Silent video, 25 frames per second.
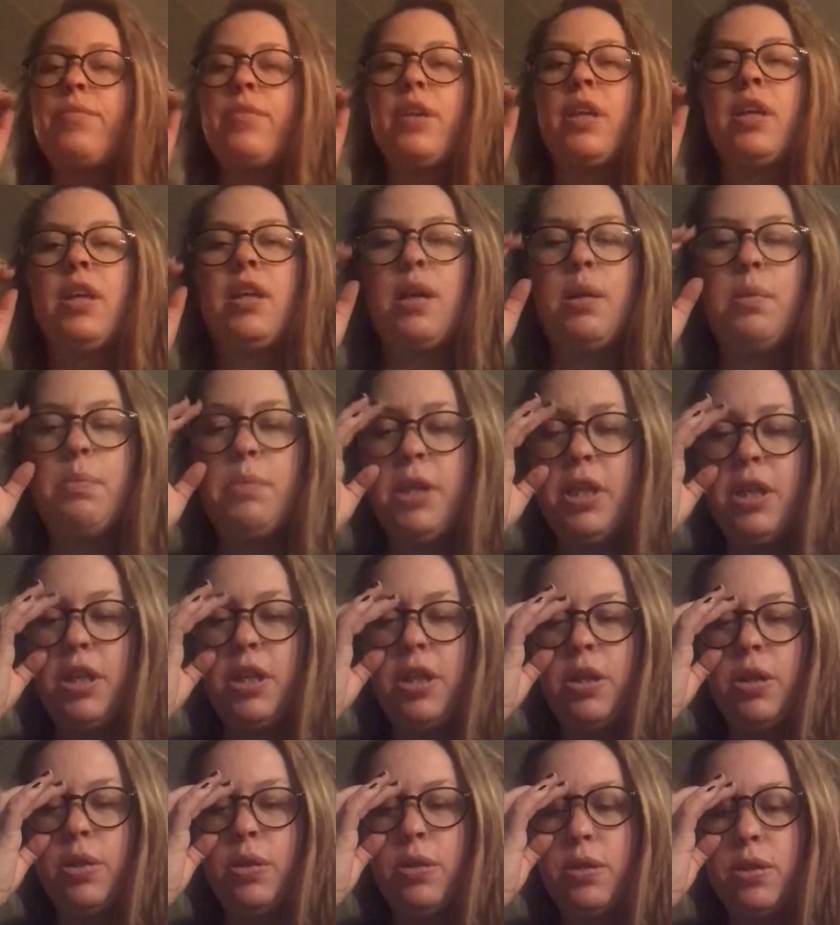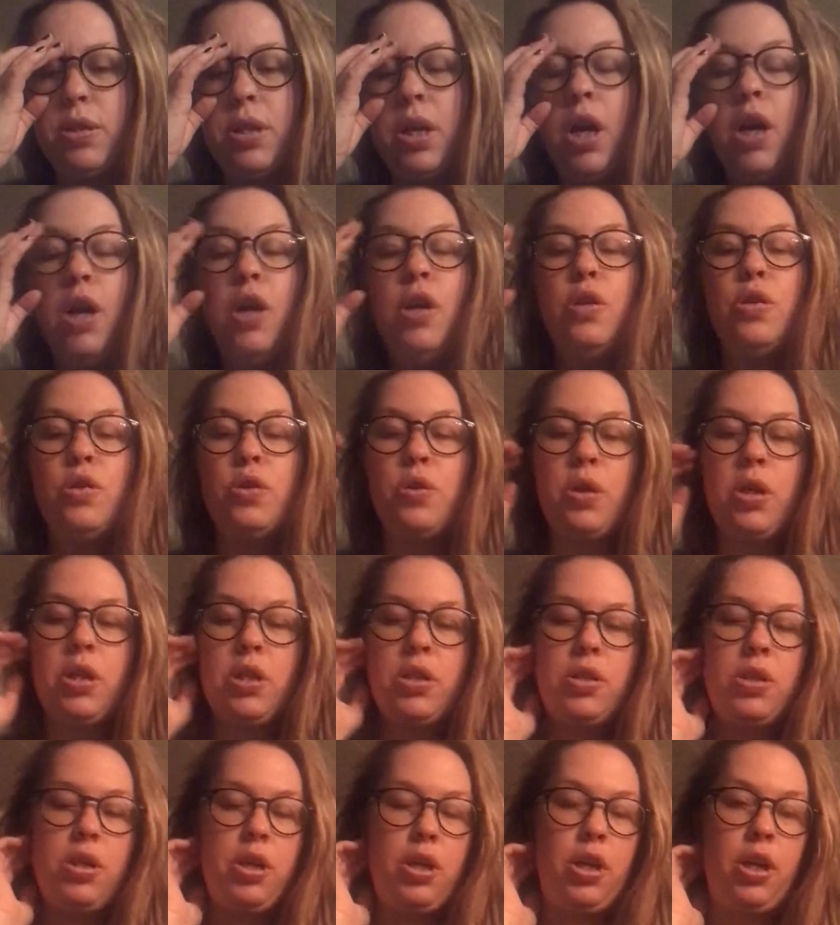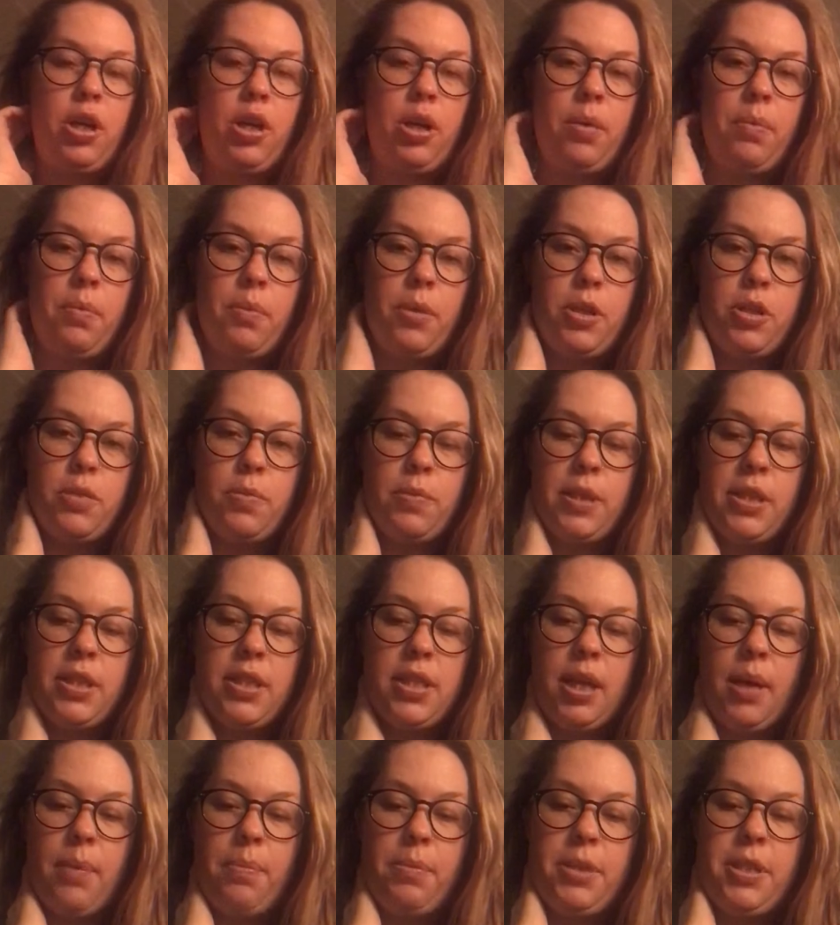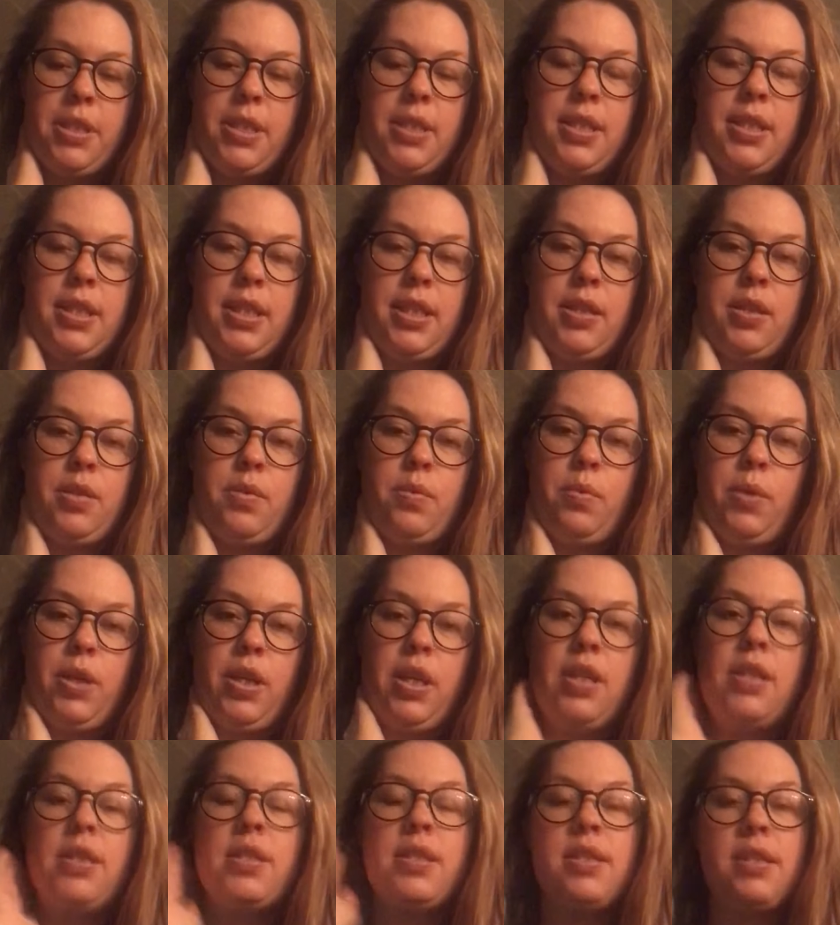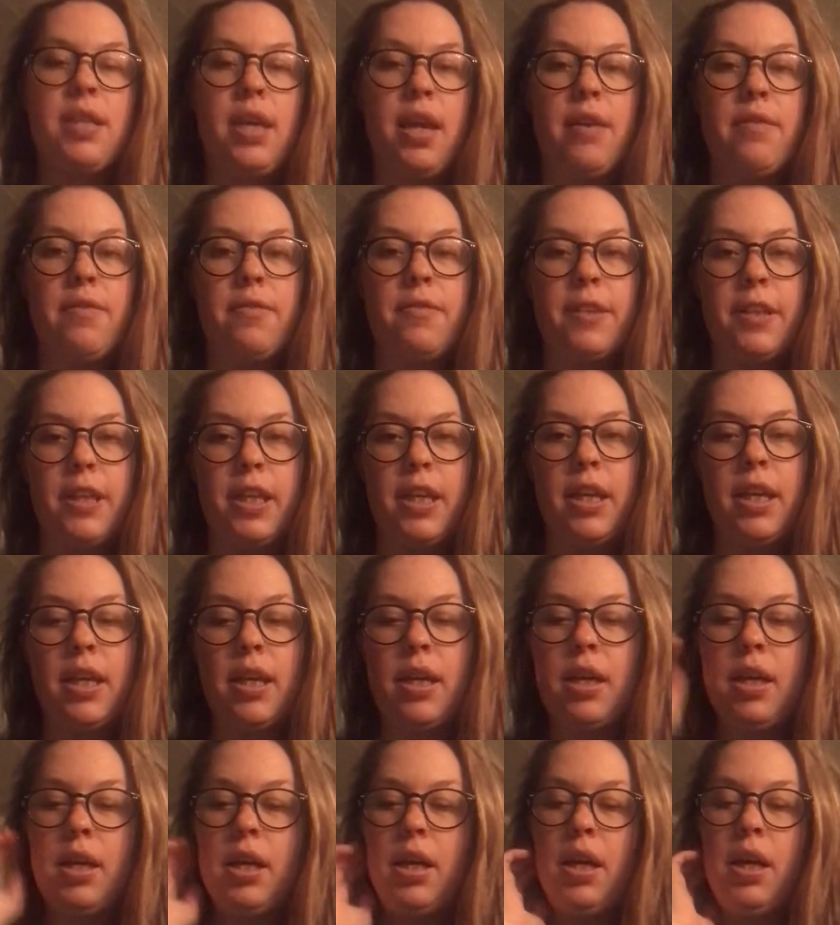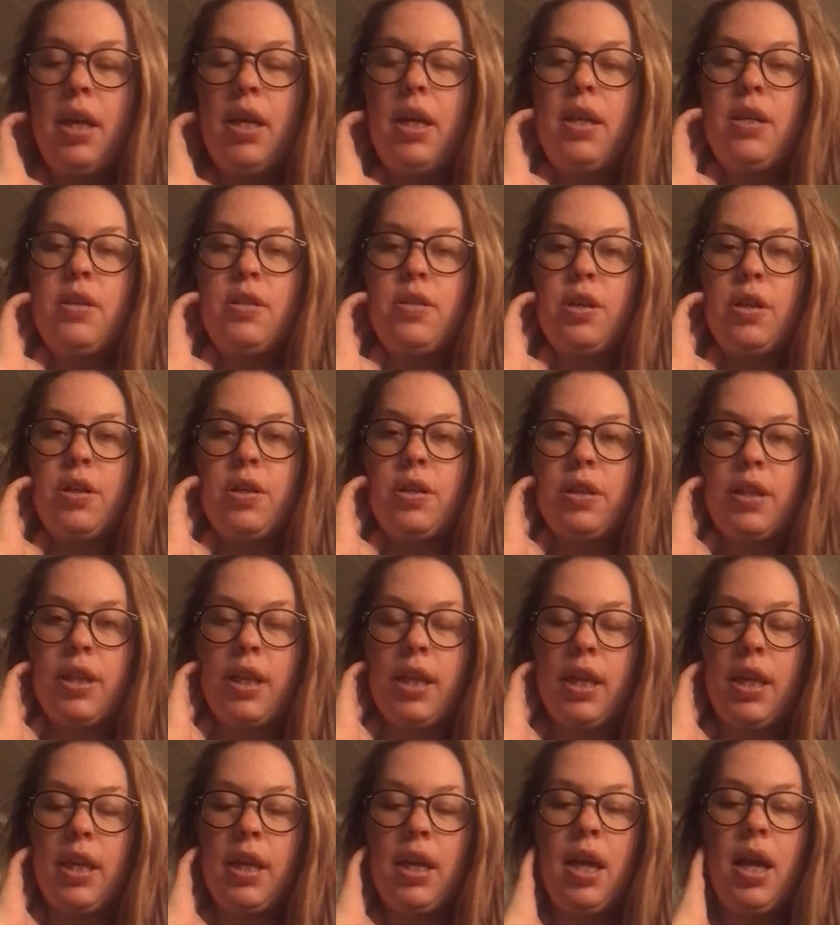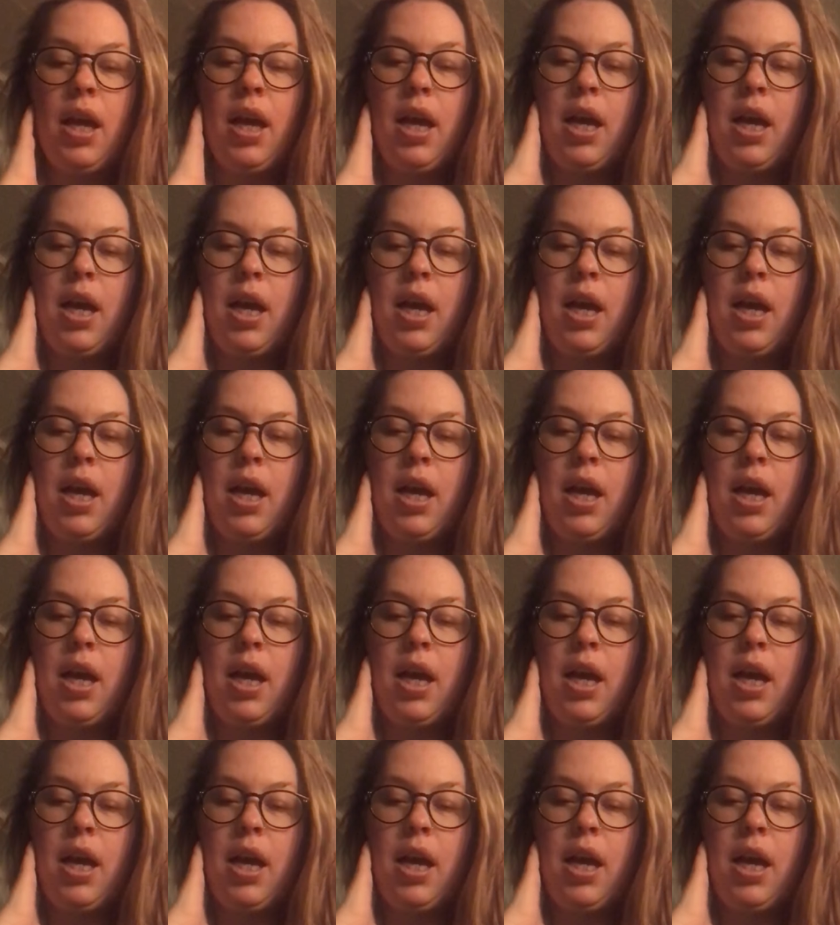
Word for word: It can be used short term, which means up to six weeks safely, internally.